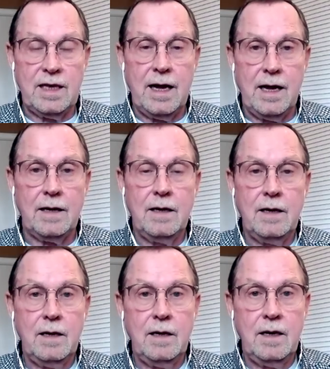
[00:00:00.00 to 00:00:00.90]
that
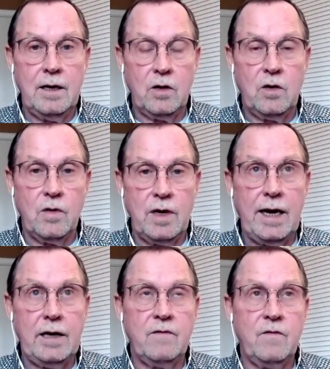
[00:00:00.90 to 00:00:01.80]
in a
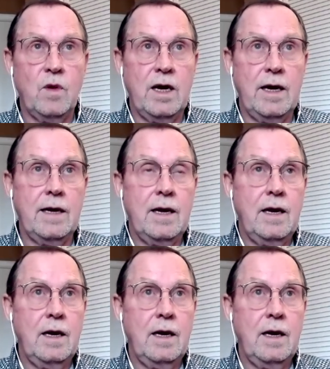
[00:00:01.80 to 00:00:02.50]
creative way,